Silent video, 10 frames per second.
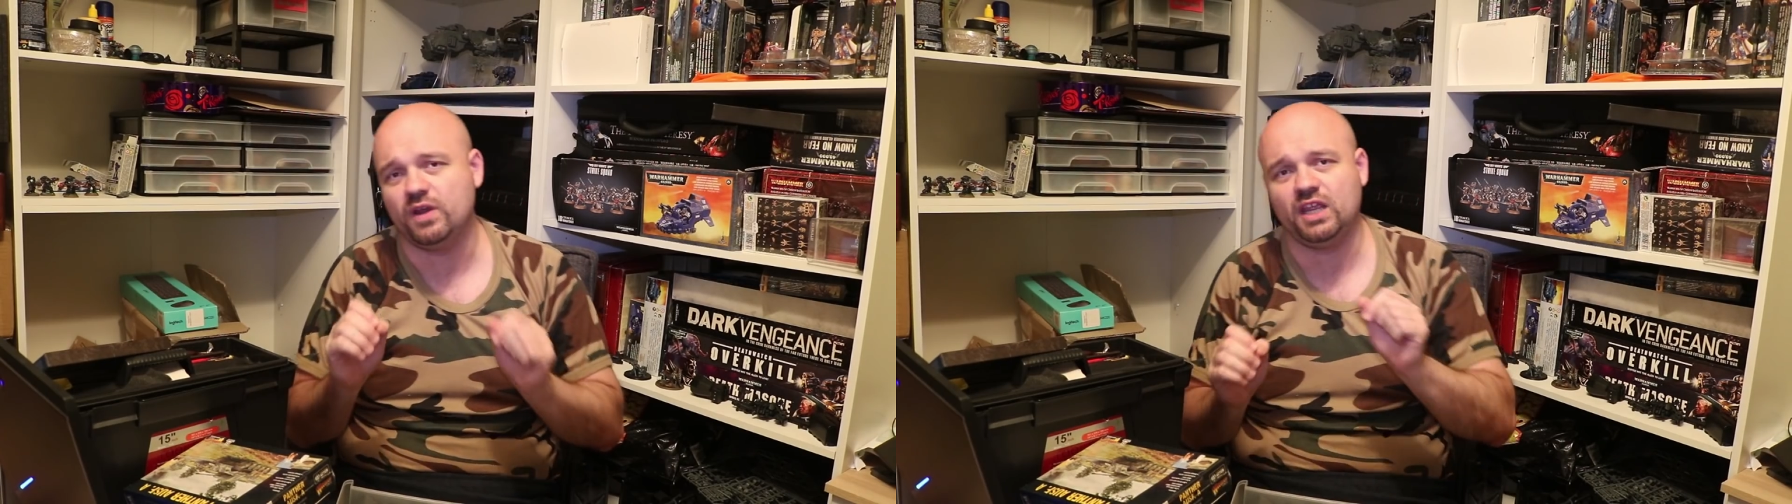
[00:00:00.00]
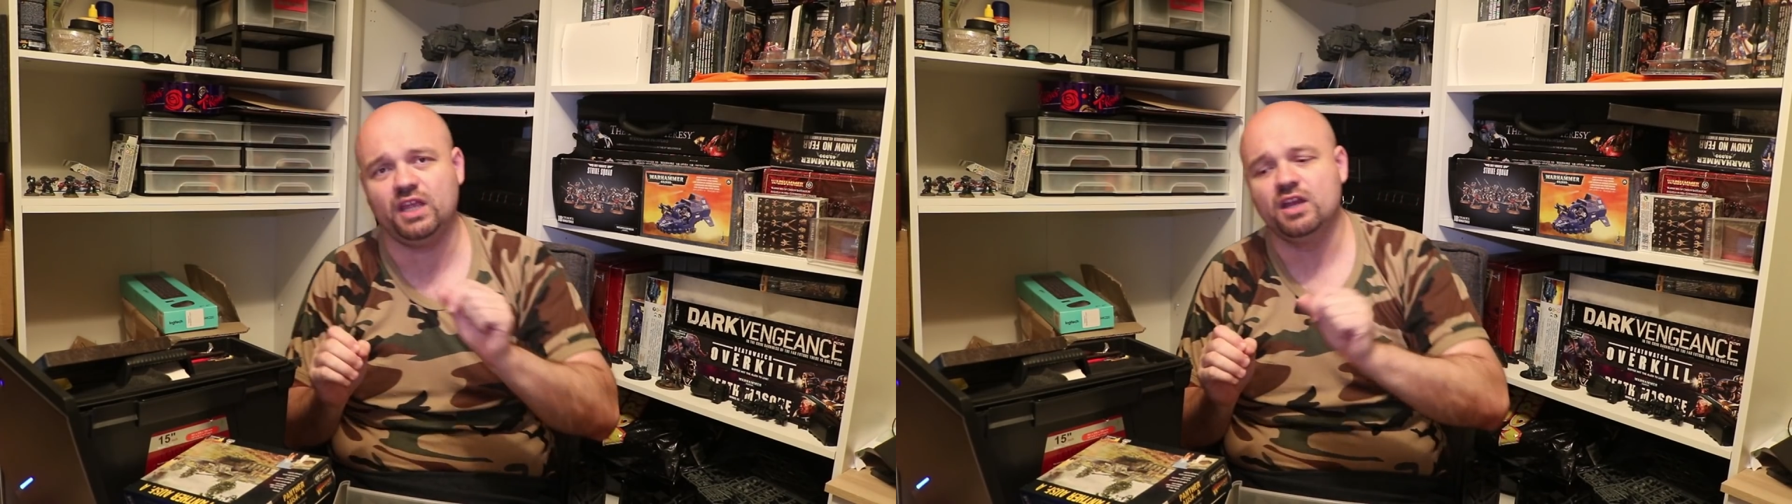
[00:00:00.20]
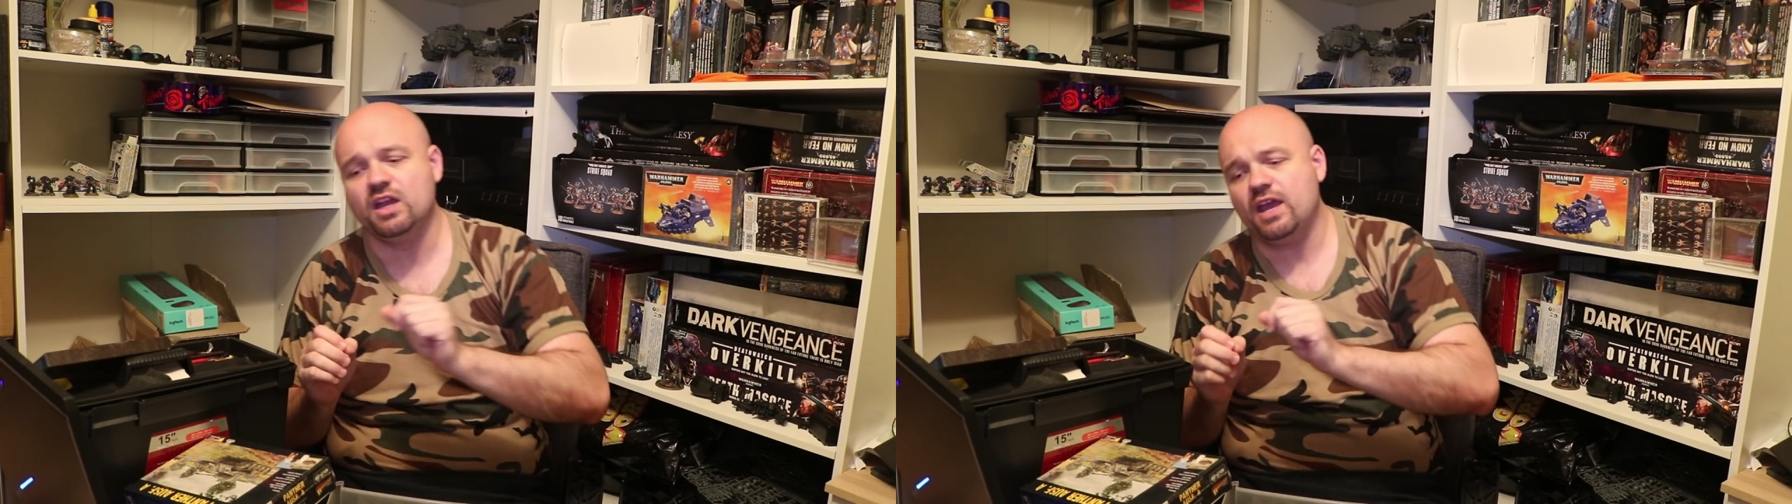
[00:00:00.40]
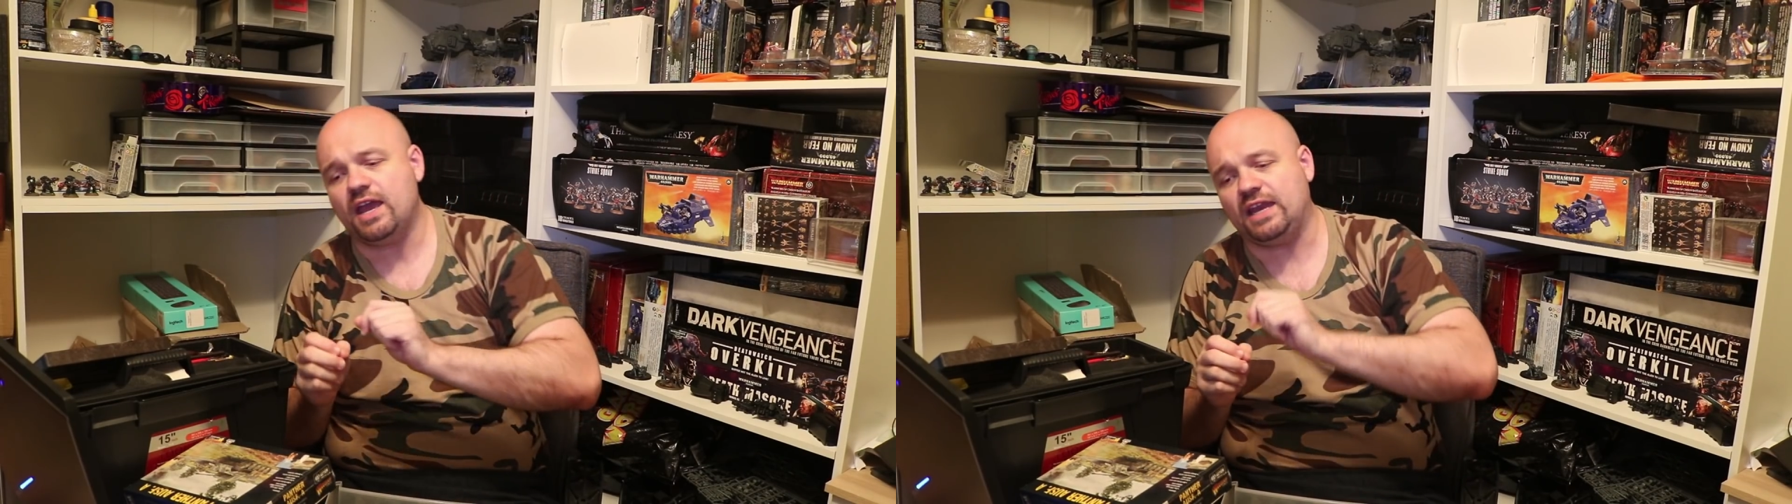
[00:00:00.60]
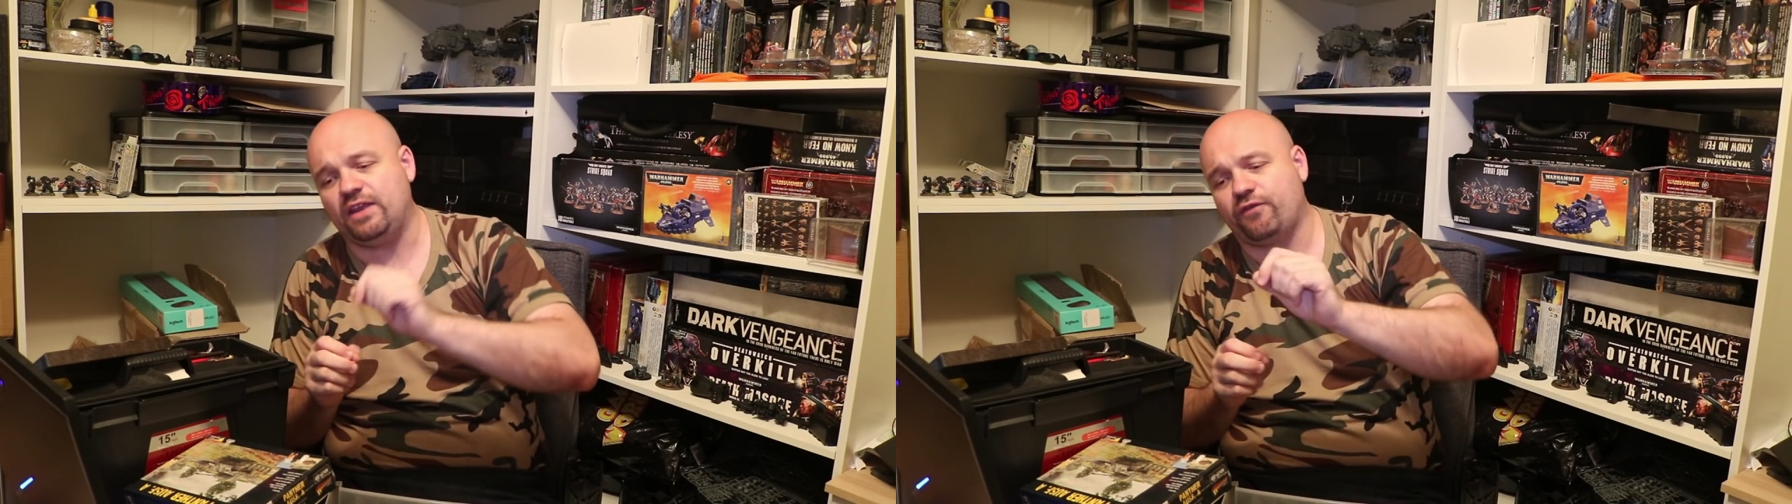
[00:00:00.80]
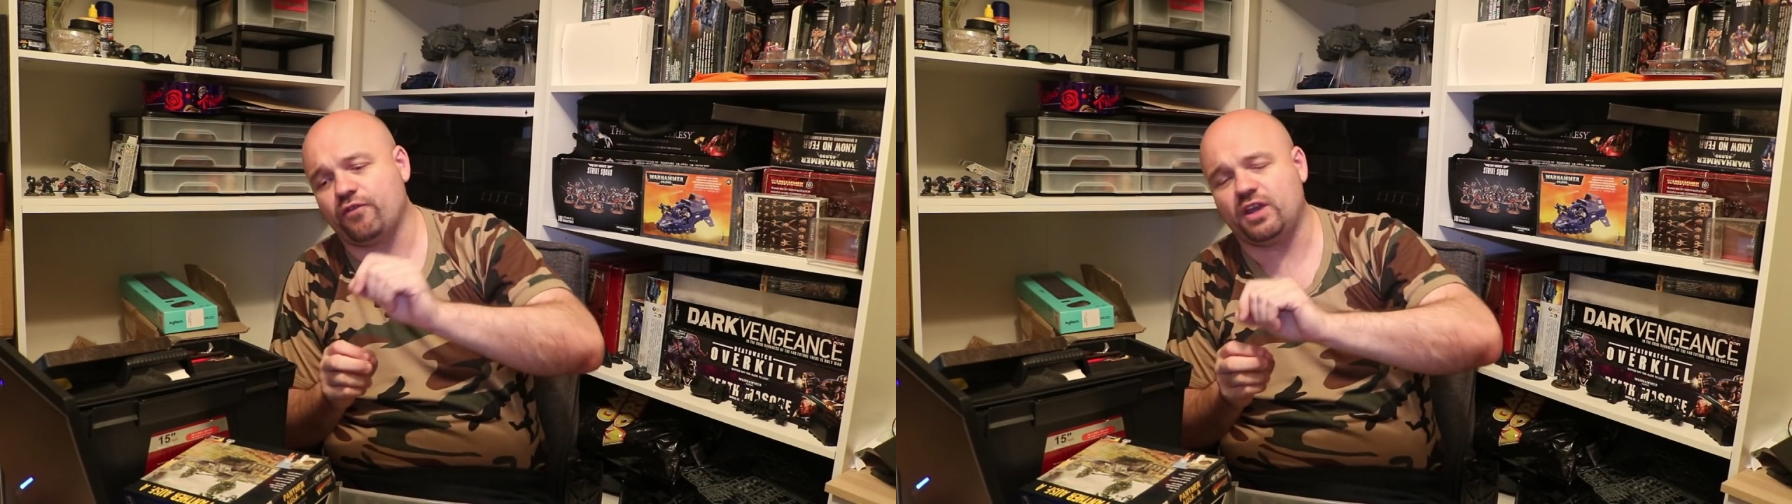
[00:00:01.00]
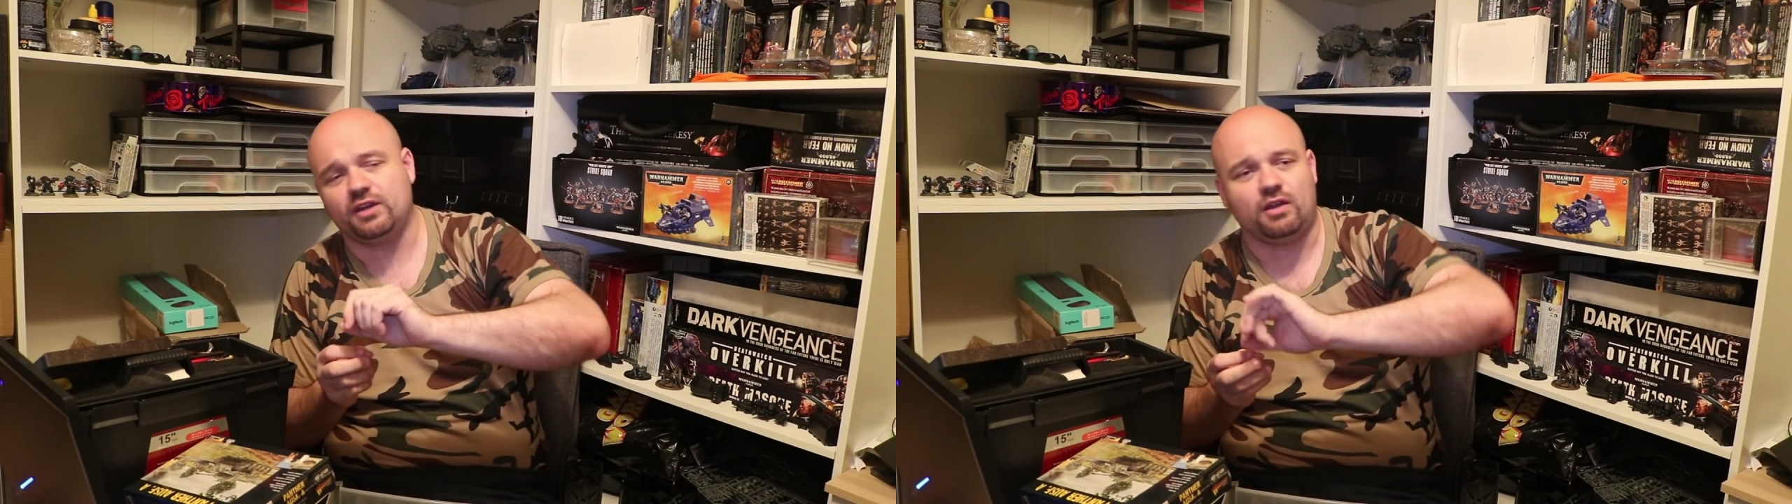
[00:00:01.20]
and he friggin'